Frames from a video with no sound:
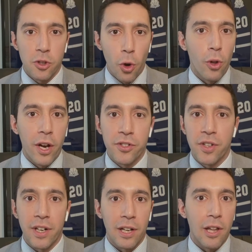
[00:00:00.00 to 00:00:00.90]
Stolarz
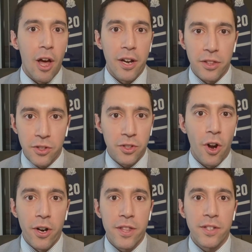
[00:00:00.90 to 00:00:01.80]
did it a lot at the
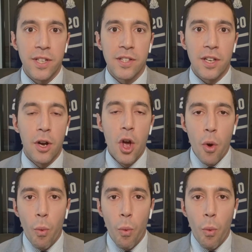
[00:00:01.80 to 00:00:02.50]
start of the season.